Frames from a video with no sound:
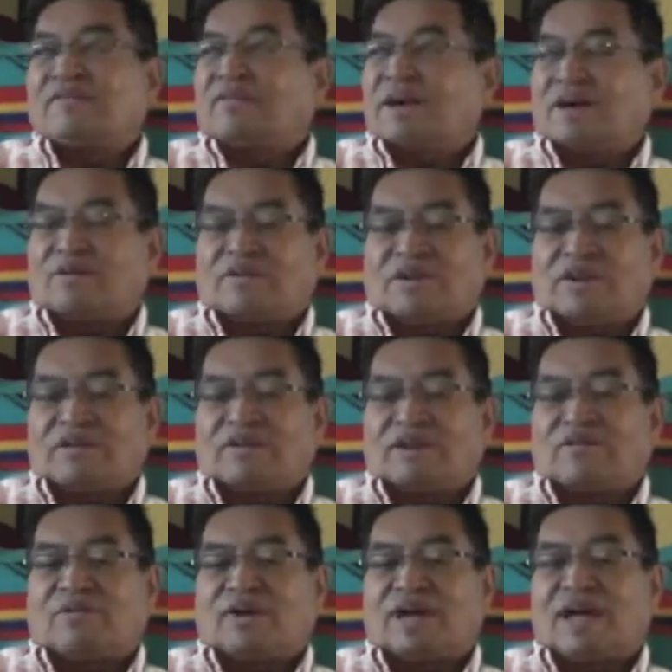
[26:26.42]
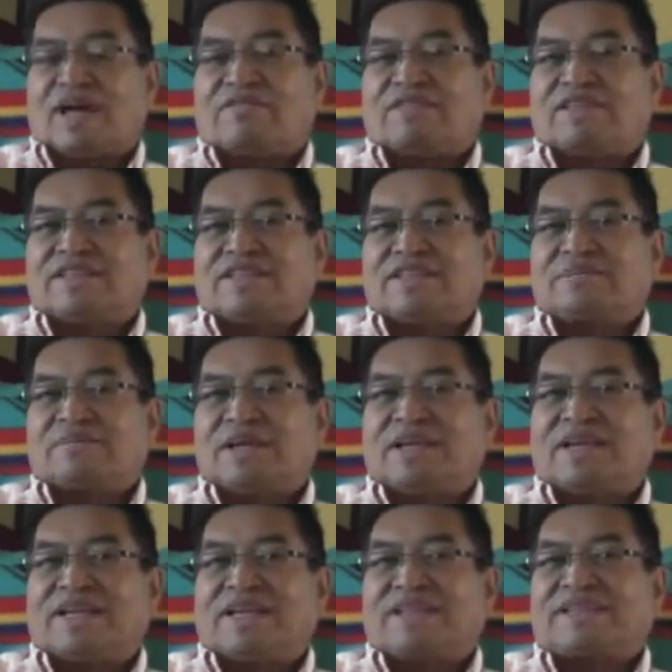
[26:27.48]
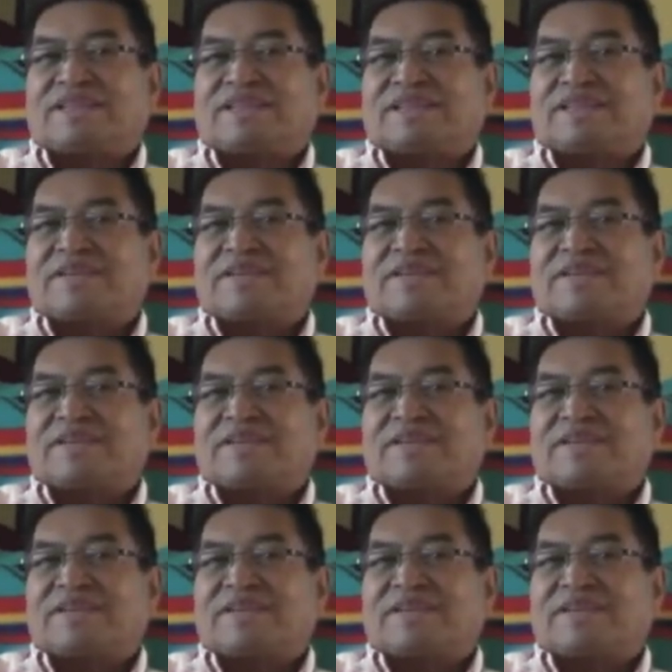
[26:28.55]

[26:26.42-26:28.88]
Well, while they were having this meeting,